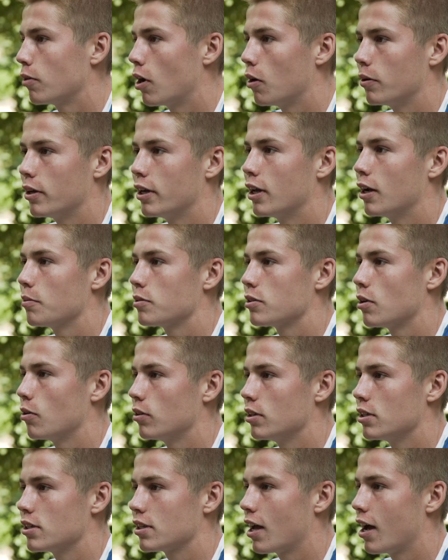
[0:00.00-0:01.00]
probably hit up some
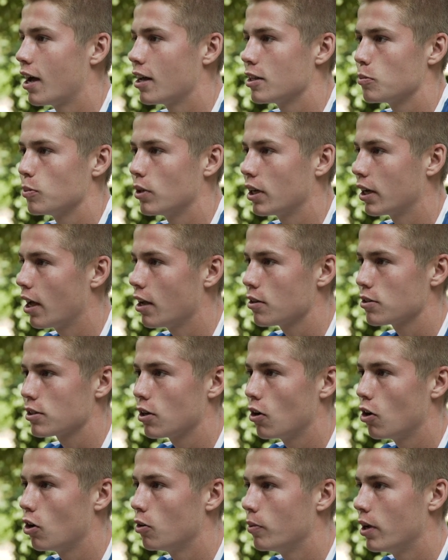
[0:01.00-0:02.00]
of these guys and be like, how's
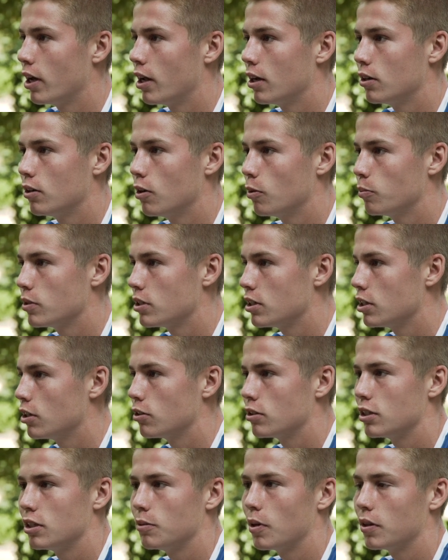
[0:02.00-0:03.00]
it going, man? Hope to see
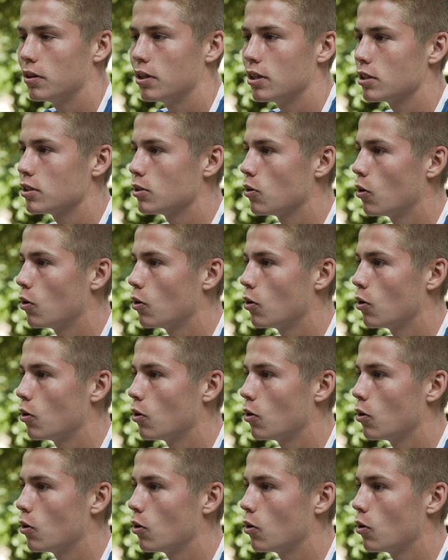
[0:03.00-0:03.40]
your team at this